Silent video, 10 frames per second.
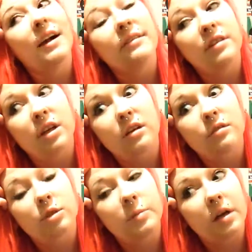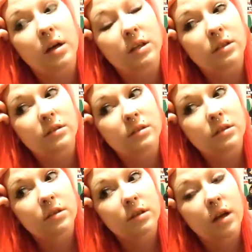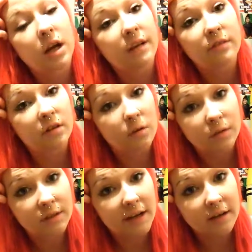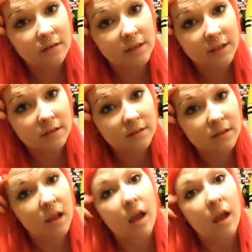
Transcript: I don't even know, to be honest. I don't even know what to title this.